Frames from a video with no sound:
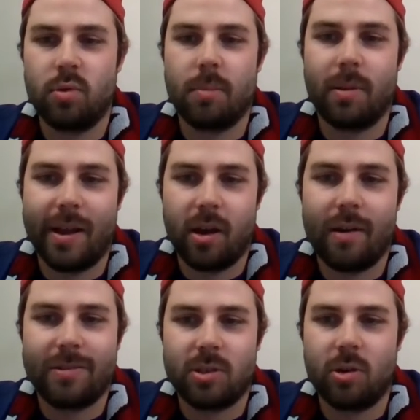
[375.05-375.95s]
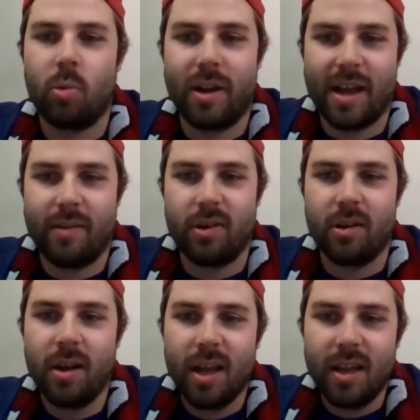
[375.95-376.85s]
to the playoffs or whatever,